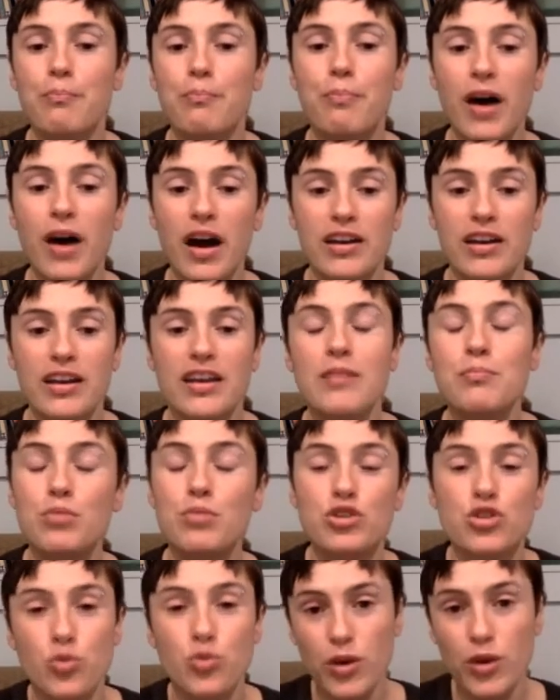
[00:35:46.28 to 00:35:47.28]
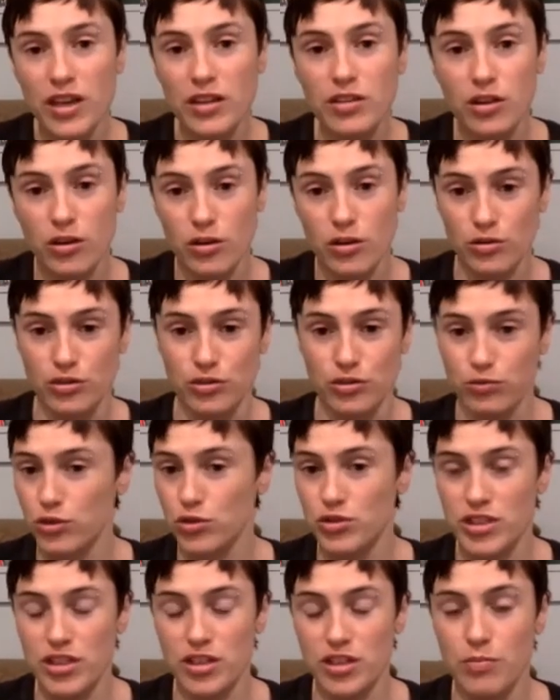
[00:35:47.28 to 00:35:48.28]
But in between those
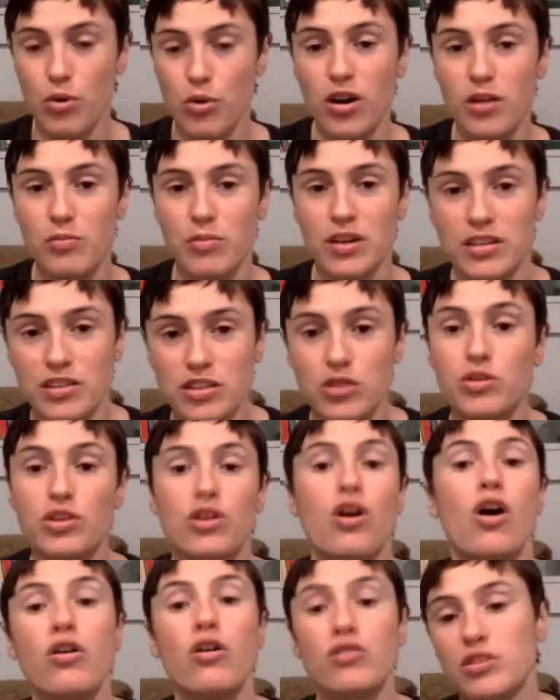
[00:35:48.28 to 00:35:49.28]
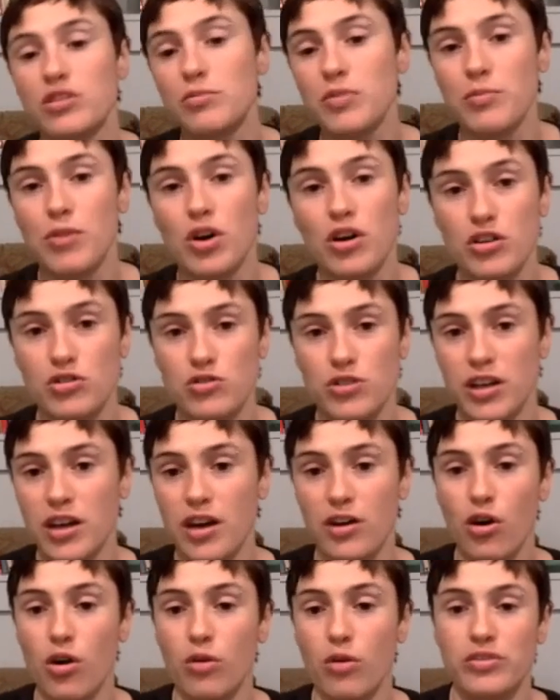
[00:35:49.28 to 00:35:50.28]
routine appointments, you can also be monitoring
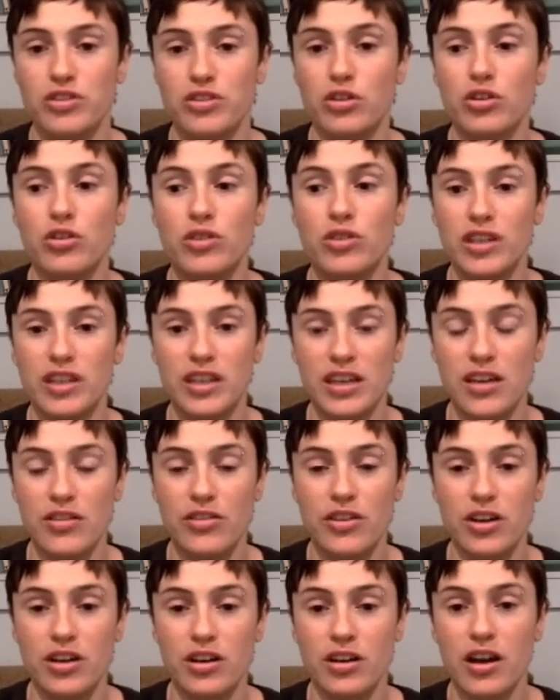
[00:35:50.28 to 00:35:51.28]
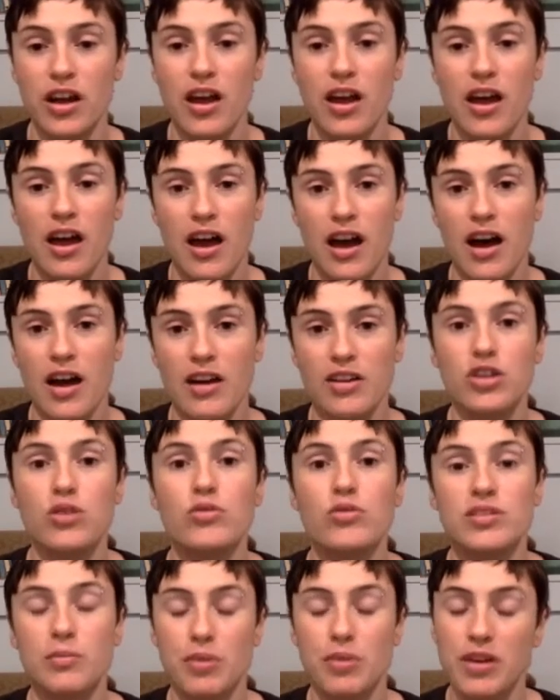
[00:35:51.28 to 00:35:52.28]
at home. So you can either
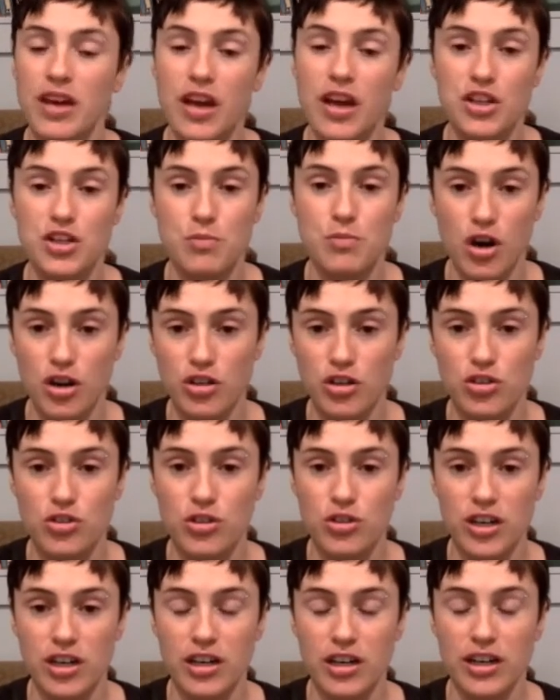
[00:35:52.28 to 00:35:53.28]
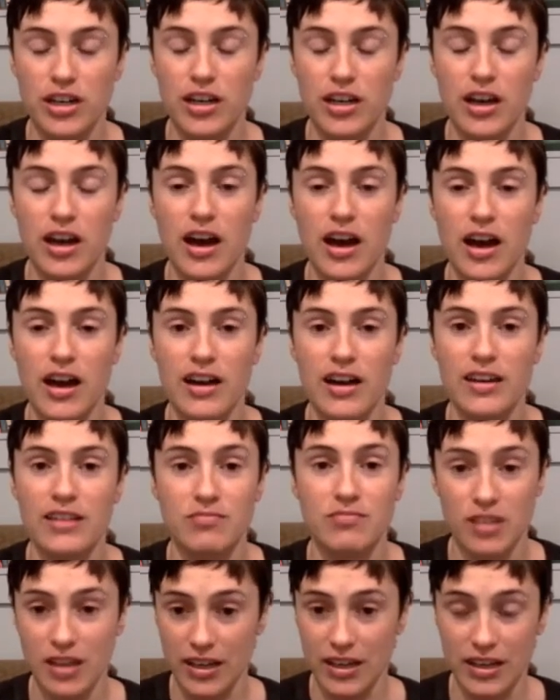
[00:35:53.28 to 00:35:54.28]
use a pH monitoring,
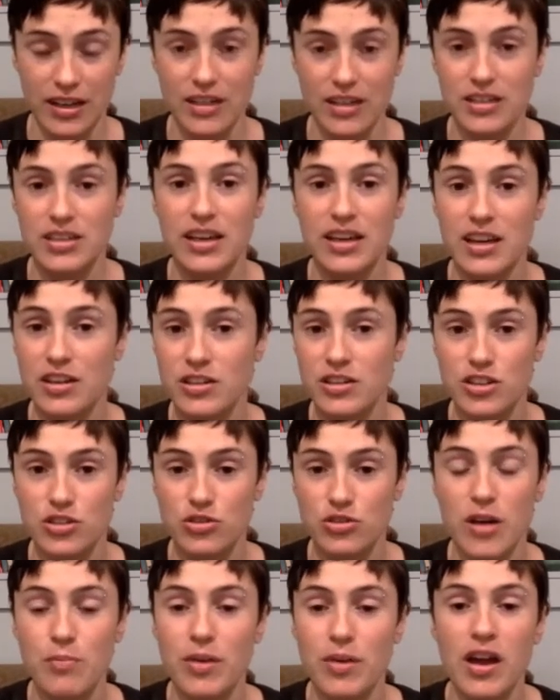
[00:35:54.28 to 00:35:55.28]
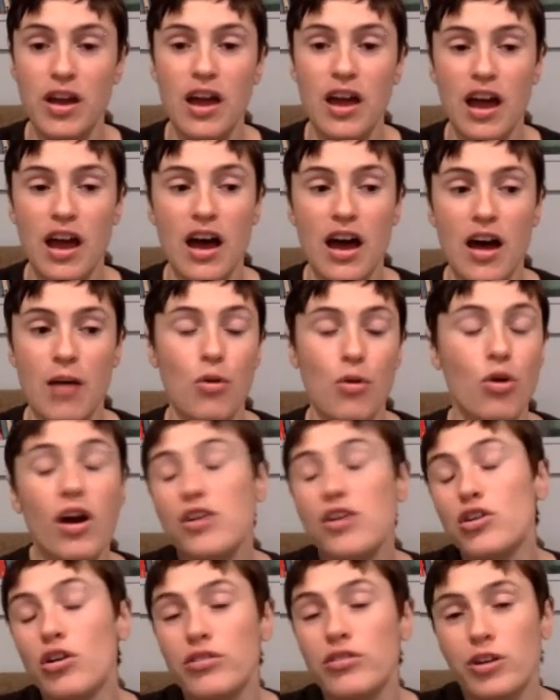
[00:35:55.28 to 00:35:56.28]
like an indicator strip, or
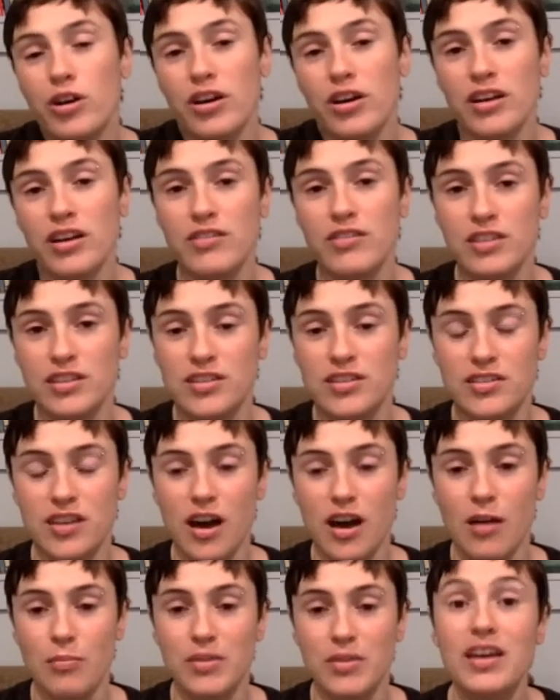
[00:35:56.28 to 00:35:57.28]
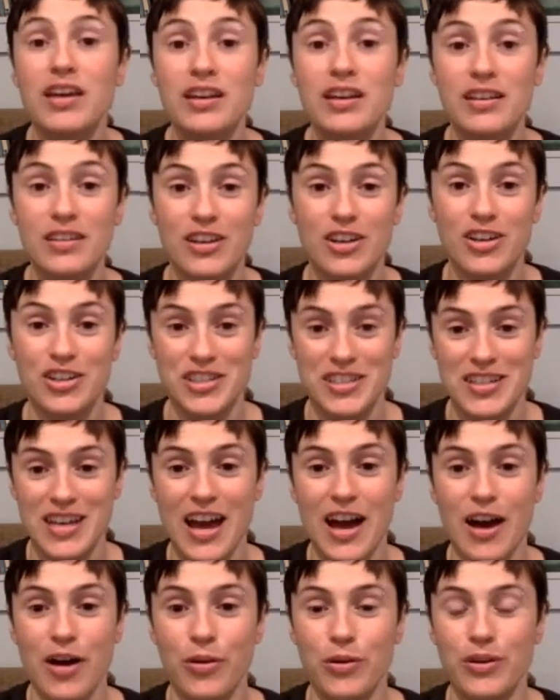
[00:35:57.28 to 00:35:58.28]
I know there are even some kitty litters
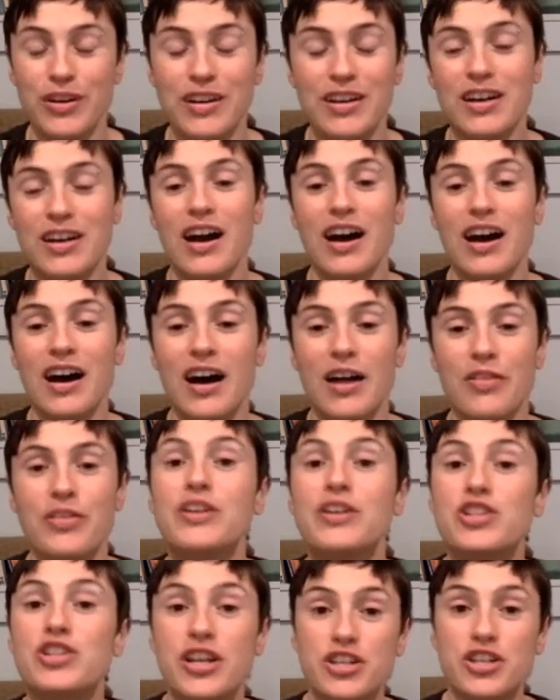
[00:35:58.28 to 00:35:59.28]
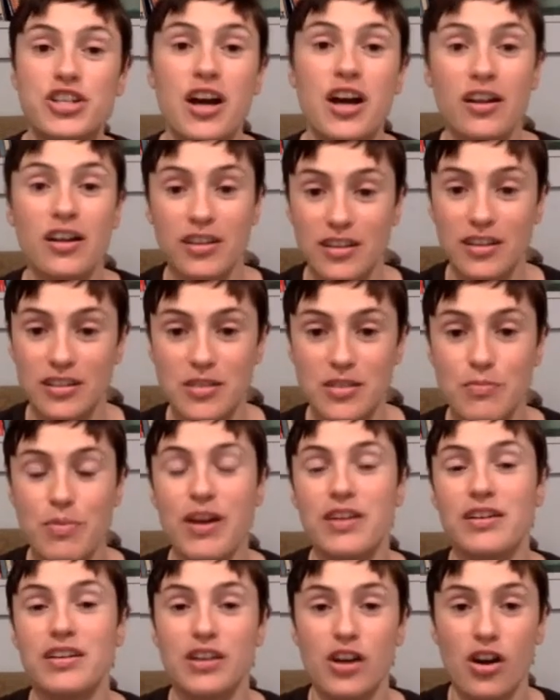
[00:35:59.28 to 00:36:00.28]
now that change color
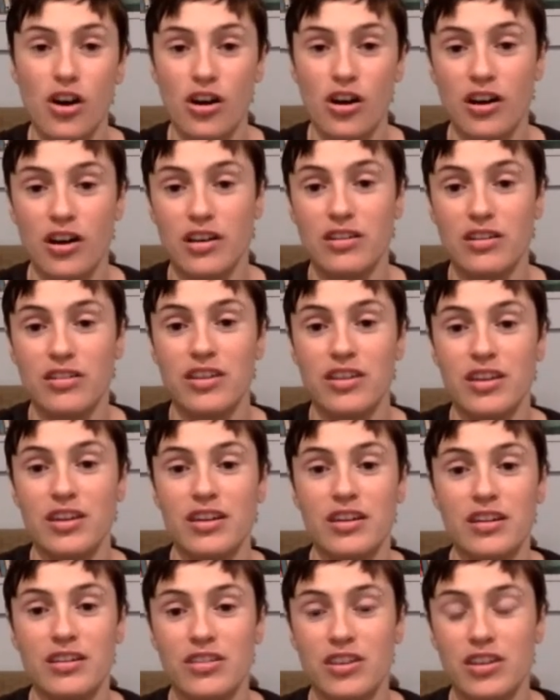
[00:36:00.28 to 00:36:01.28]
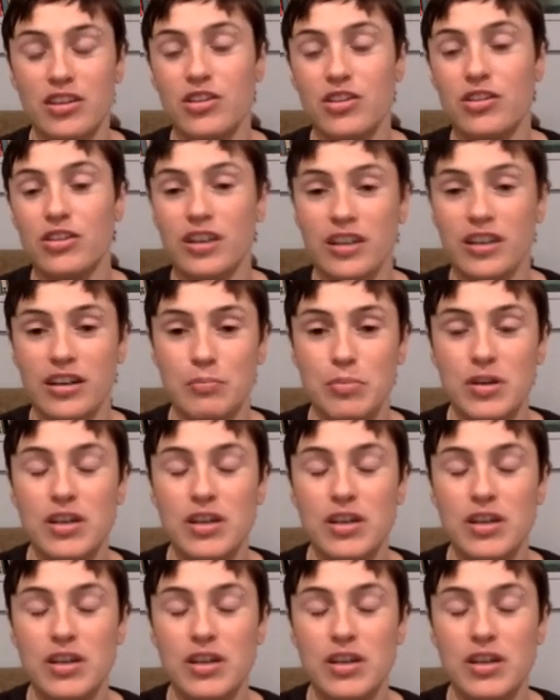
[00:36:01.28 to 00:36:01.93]
depending on the urine